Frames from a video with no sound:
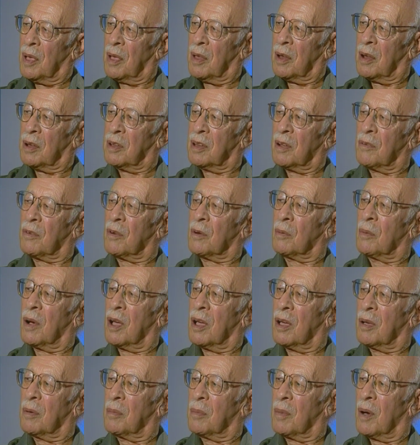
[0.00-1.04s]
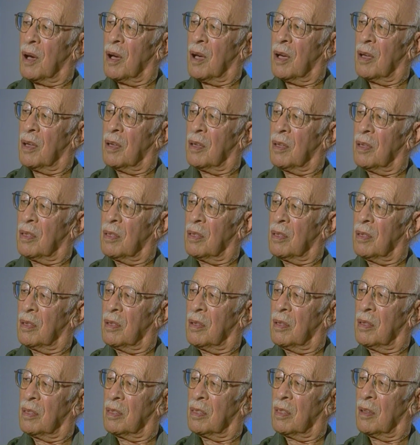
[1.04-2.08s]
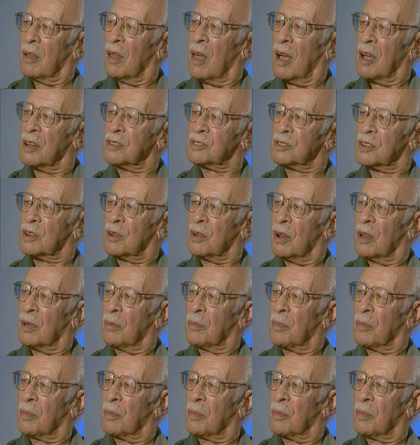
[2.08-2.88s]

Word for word: in a different way by the logical